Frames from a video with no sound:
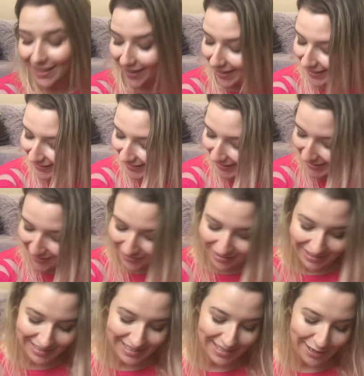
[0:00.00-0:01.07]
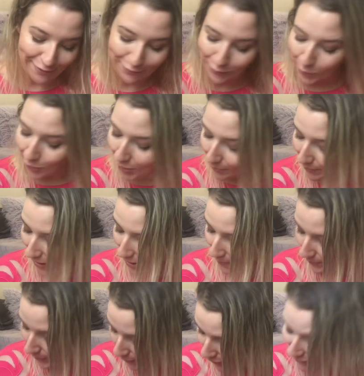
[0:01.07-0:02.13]
kindly given this for my
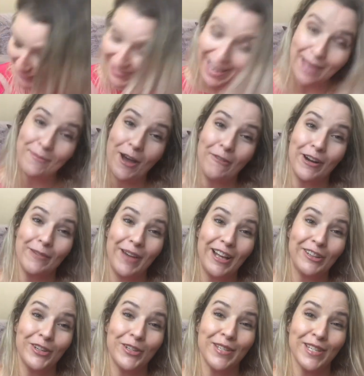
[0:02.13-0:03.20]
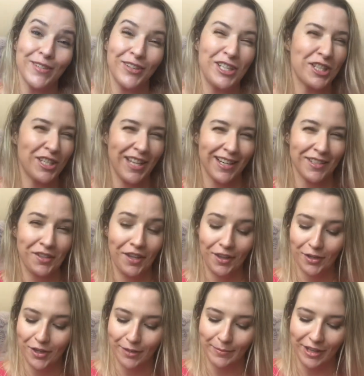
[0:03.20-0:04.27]
birthday by one of my closest friends. She's actually
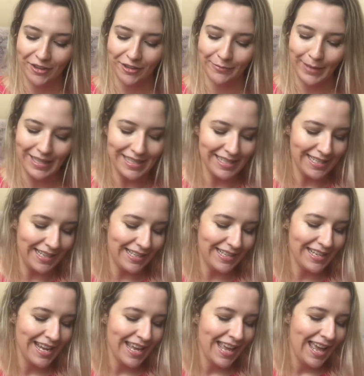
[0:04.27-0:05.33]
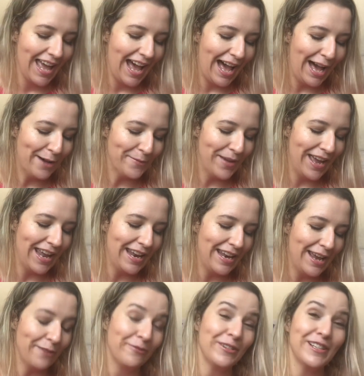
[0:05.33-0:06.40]
the godmother of my son.
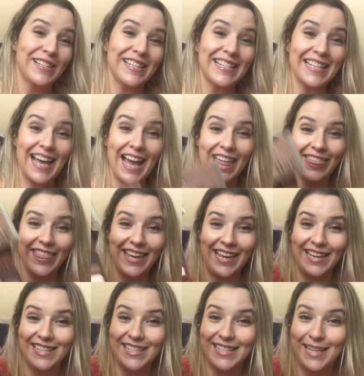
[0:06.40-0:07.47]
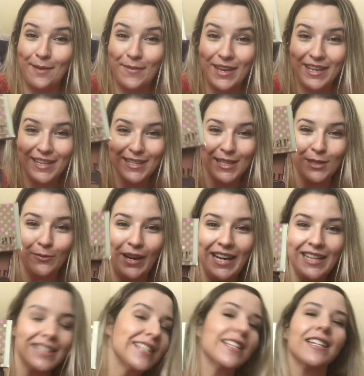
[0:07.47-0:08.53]
And it was the
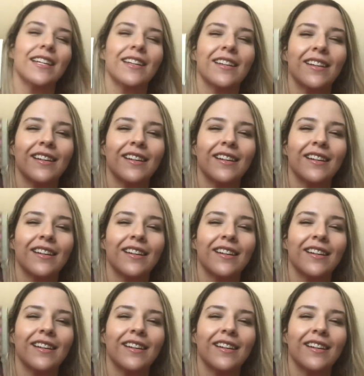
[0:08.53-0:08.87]
Semi-Sweet